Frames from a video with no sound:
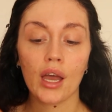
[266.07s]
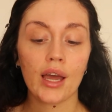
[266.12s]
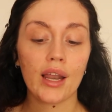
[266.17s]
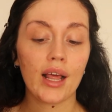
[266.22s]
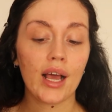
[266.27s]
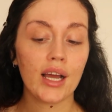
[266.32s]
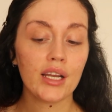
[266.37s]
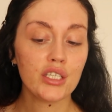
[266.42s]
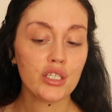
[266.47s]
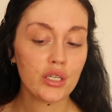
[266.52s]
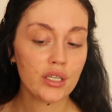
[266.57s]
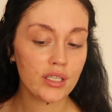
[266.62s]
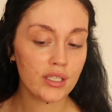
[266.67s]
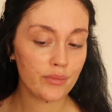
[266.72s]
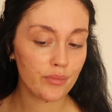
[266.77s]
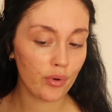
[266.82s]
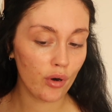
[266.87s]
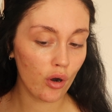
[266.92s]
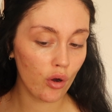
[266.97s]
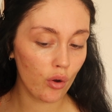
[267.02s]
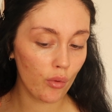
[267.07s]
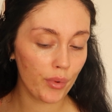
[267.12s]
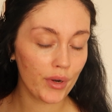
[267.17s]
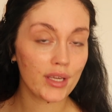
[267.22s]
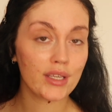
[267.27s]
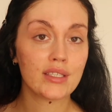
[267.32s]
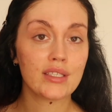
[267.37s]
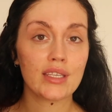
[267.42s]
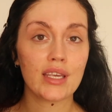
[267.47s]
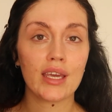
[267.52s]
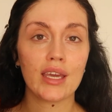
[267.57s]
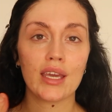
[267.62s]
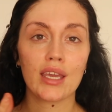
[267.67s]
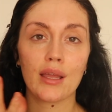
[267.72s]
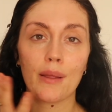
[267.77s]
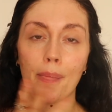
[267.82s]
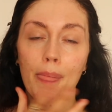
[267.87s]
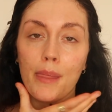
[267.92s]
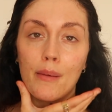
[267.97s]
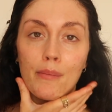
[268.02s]
And as you can probably
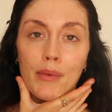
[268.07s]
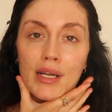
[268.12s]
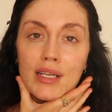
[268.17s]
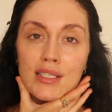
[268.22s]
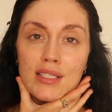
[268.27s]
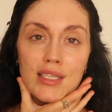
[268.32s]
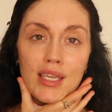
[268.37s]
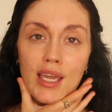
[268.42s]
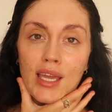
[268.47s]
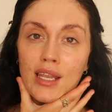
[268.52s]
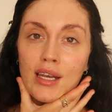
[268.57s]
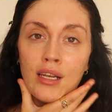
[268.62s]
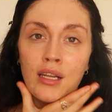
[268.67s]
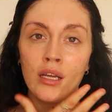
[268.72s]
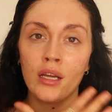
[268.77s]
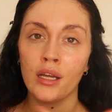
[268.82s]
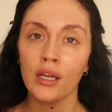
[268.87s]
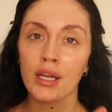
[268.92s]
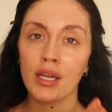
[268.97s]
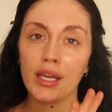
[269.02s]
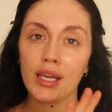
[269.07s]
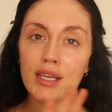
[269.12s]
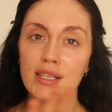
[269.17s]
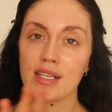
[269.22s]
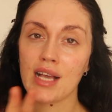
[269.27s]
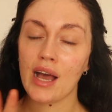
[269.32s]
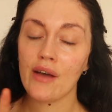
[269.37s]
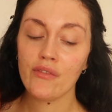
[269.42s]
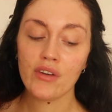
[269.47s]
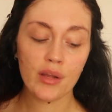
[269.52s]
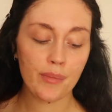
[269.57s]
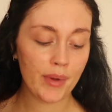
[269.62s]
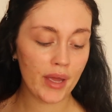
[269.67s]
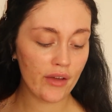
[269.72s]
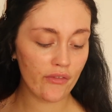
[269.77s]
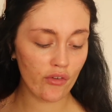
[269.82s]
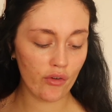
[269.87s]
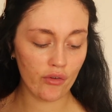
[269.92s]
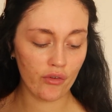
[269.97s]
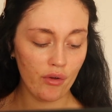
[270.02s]
see, my skin is having a
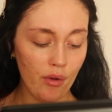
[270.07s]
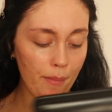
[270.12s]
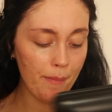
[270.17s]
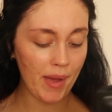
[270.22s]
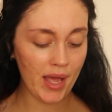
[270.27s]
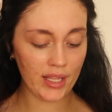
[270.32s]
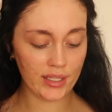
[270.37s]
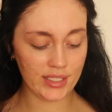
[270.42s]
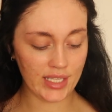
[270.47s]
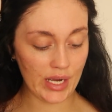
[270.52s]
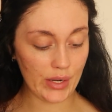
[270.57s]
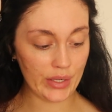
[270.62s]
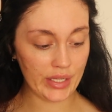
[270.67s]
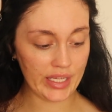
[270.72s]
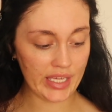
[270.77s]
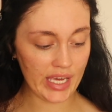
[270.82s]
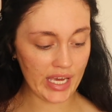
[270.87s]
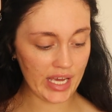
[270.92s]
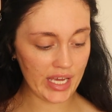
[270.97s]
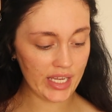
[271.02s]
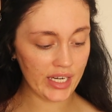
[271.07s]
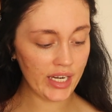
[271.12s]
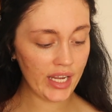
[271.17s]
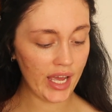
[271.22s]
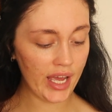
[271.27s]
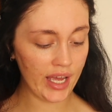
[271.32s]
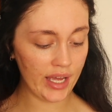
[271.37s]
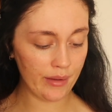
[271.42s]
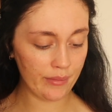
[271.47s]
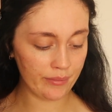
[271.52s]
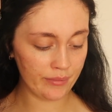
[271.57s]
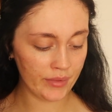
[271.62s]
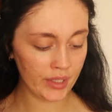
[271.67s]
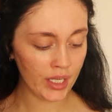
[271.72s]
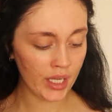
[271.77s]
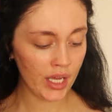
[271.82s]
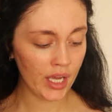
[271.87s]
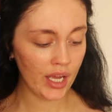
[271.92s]
bit of a meltdown again.